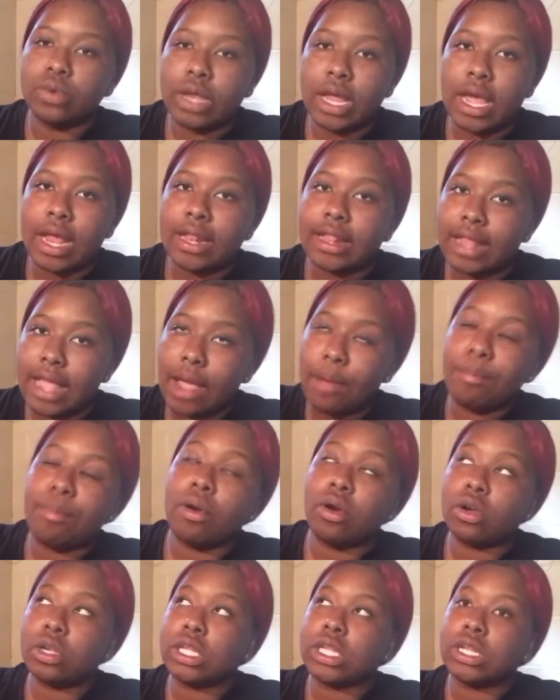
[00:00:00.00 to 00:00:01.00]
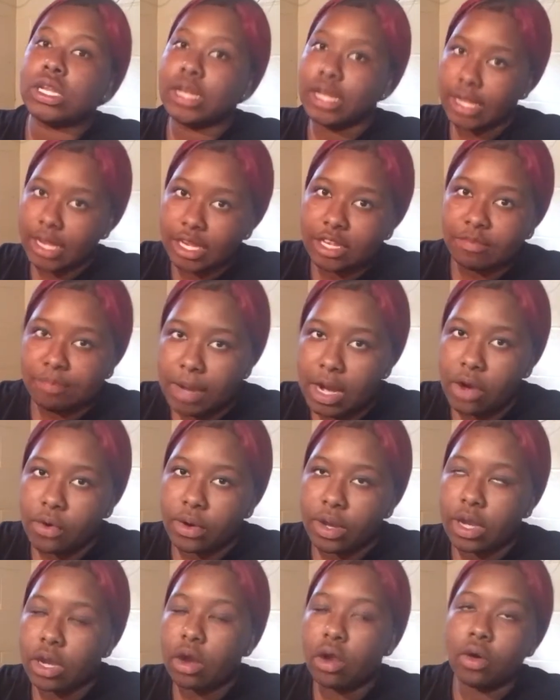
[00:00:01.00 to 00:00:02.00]
that that person is
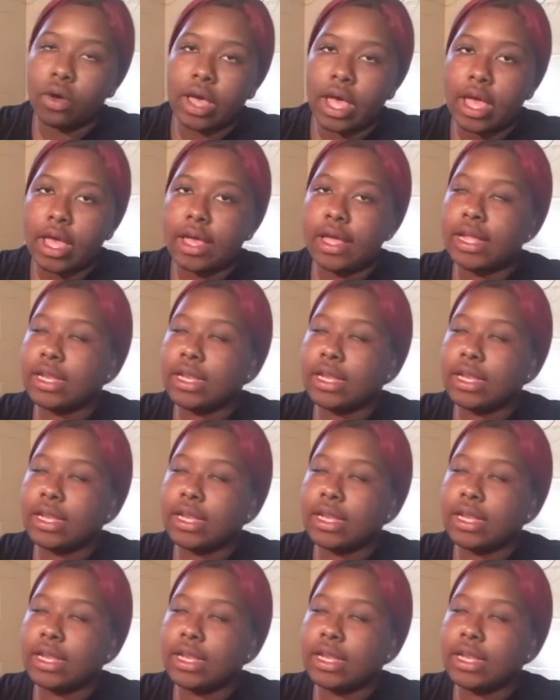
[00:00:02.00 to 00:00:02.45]
married, okay?